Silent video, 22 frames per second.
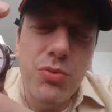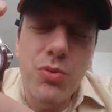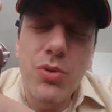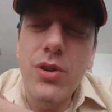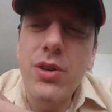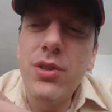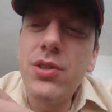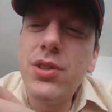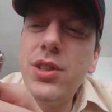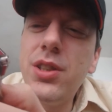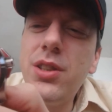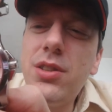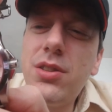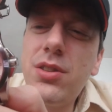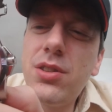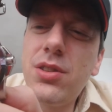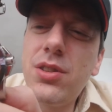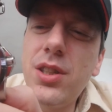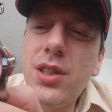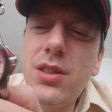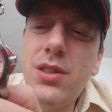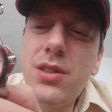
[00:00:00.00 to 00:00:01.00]
watch.
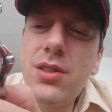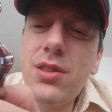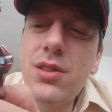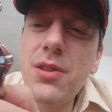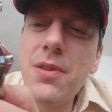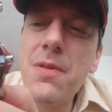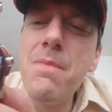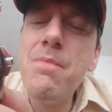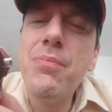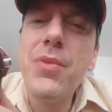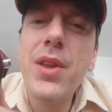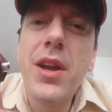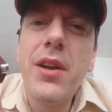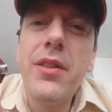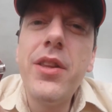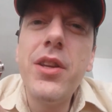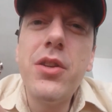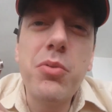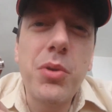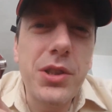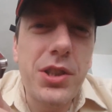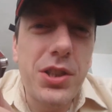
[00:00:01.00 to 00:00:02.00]

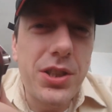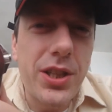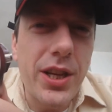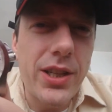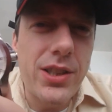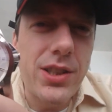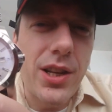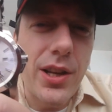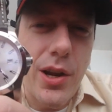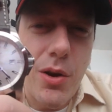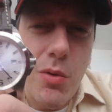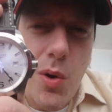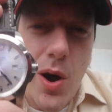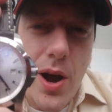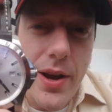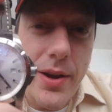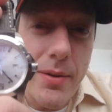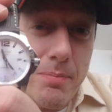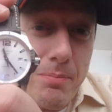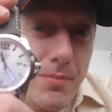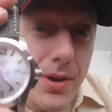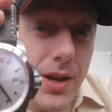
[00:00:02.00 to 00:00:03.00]
This watch is actually
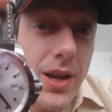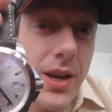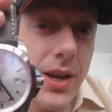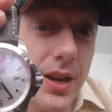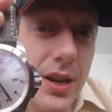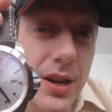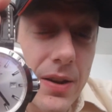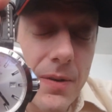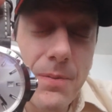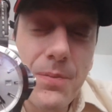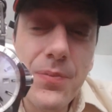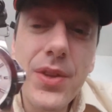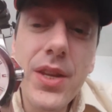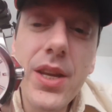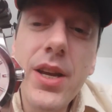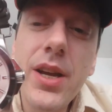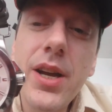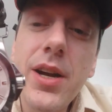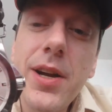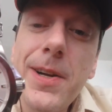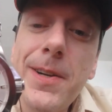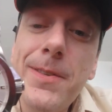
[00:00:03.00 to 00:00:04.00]
quite me.
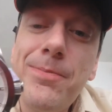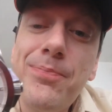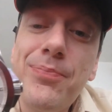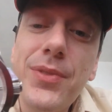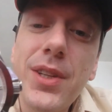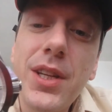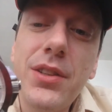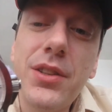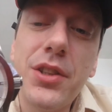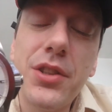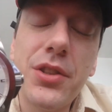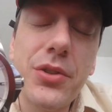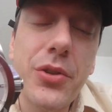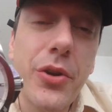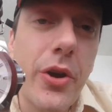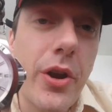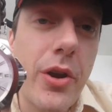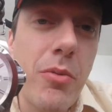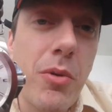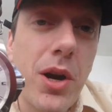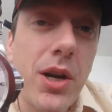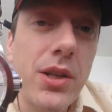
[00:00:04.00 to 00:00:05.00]
It's a
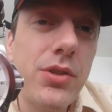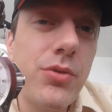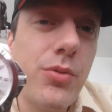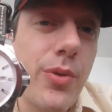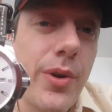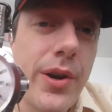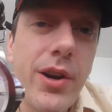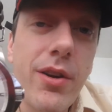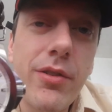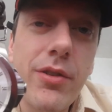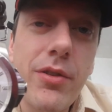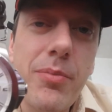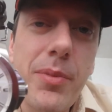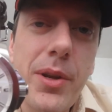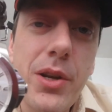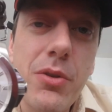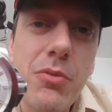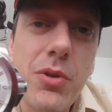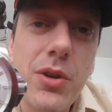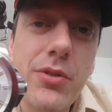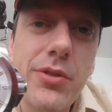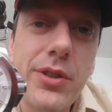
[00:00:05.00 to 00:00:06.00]
sturdy watch, 300
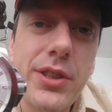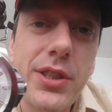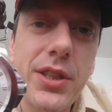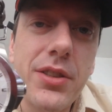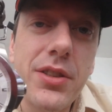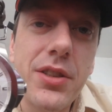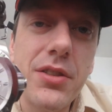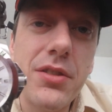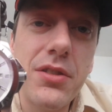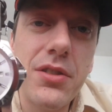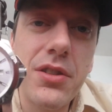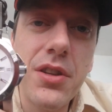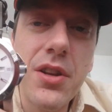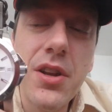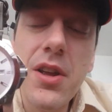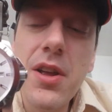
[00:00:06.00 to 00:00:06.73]
meter water resistance,